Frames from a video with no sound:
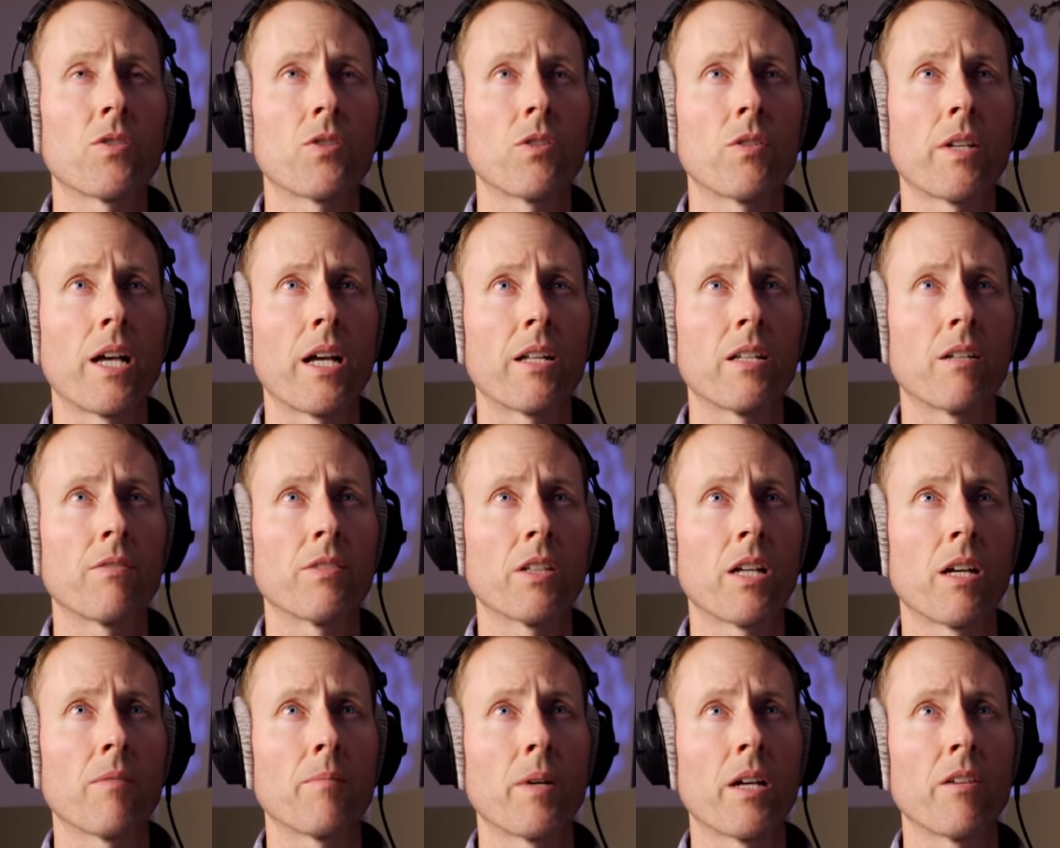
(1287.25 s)
So yeah, I
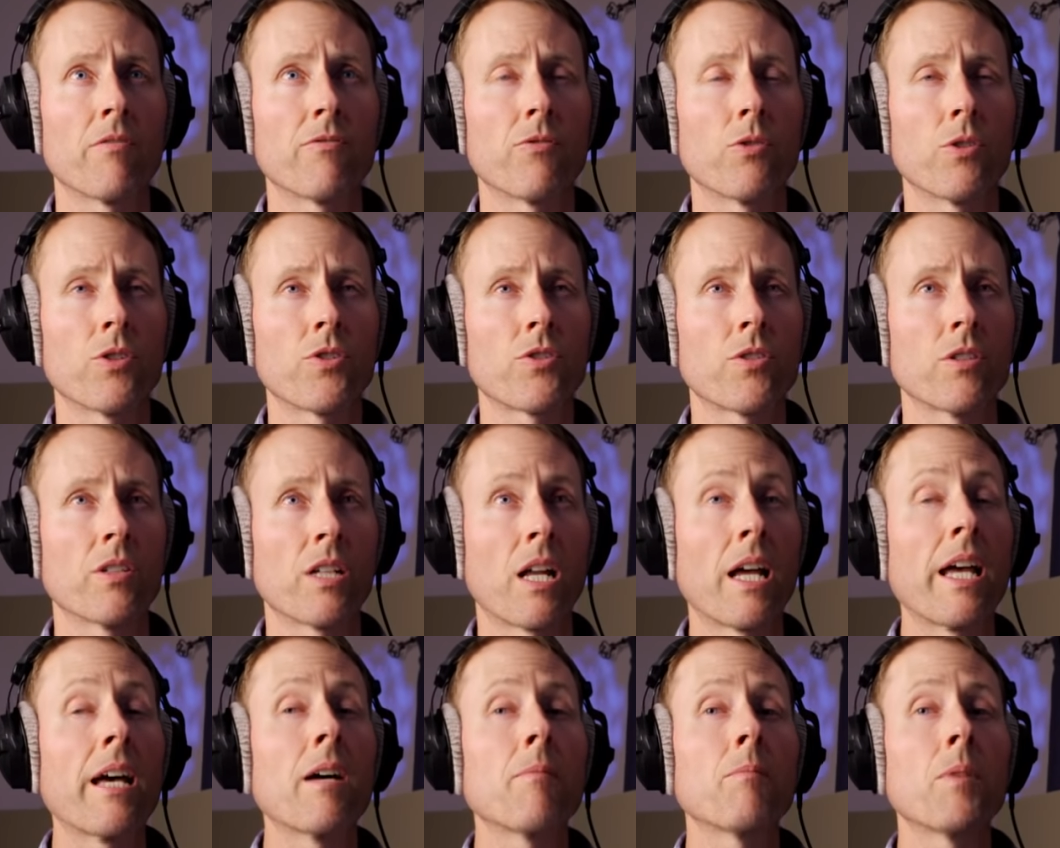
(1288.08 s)
definitely have my F four still.
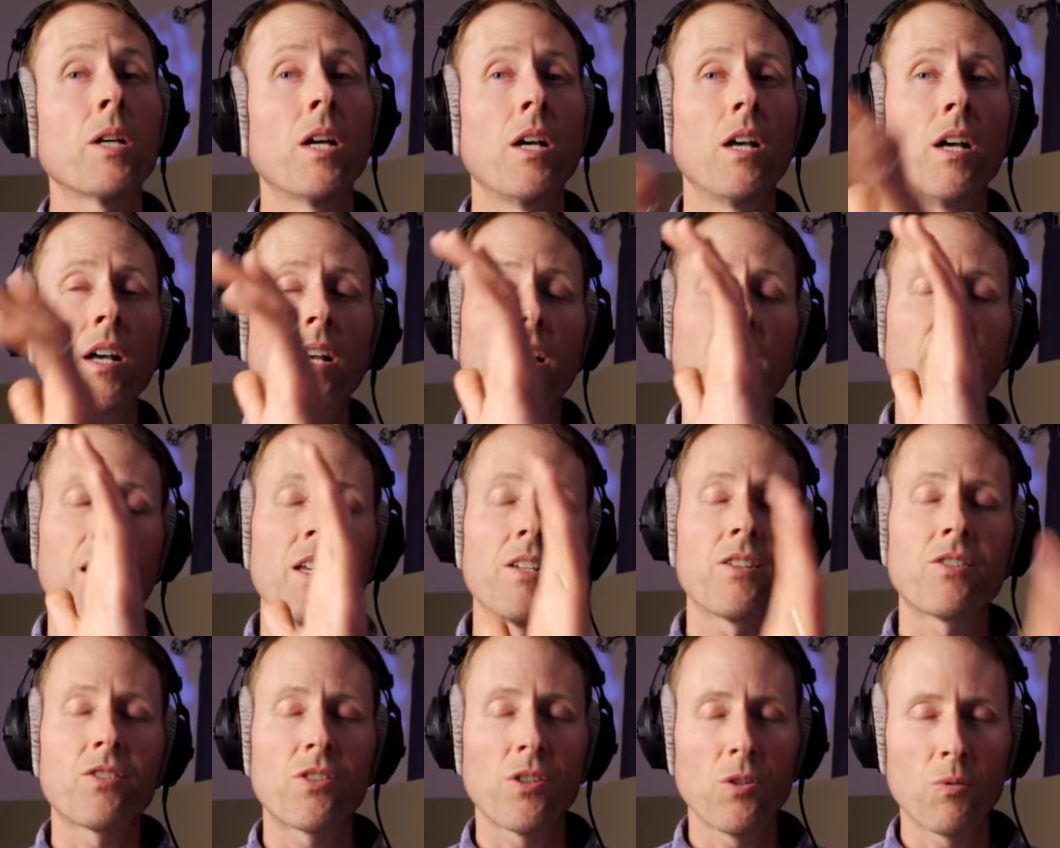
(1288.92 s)
And I am
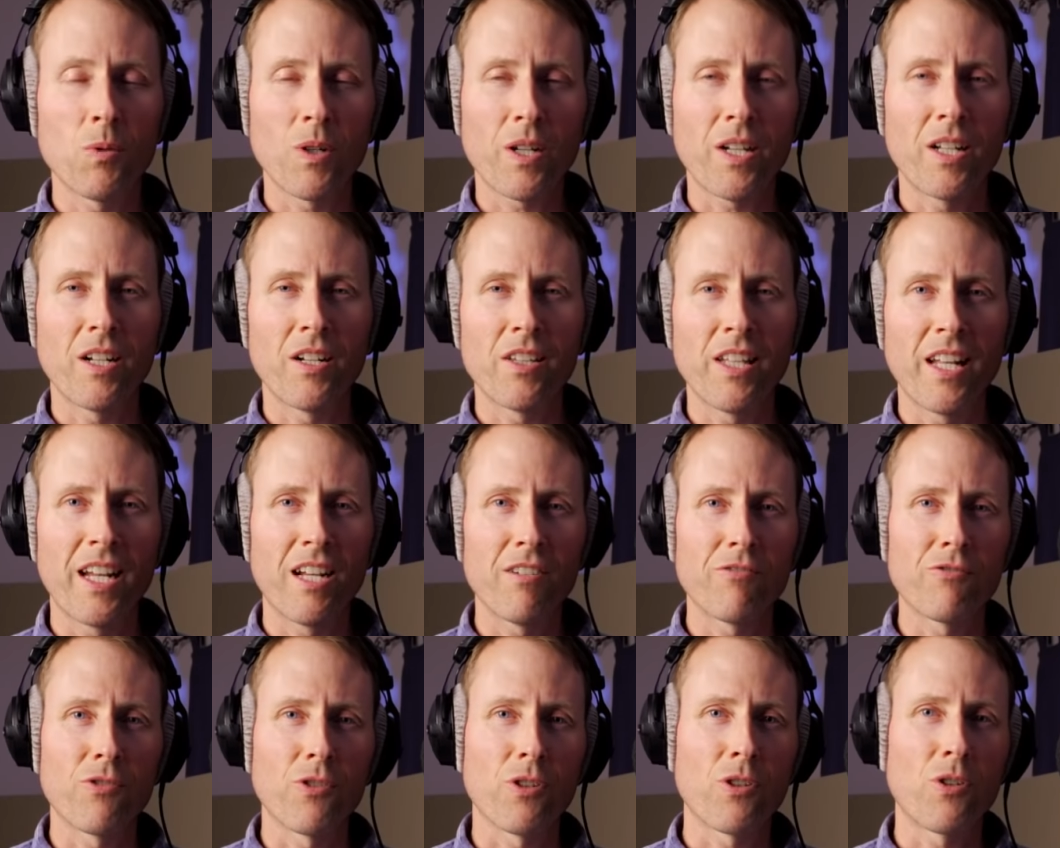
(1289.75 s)
still working on that
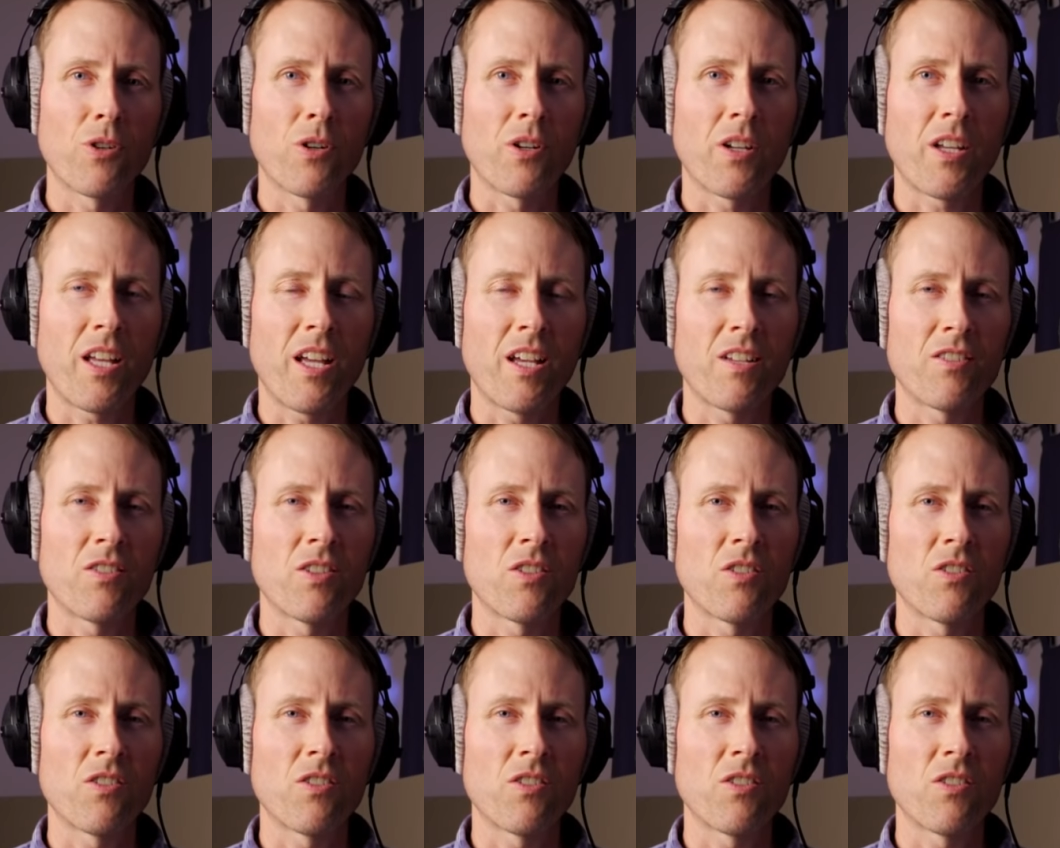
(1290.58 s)
F four court case.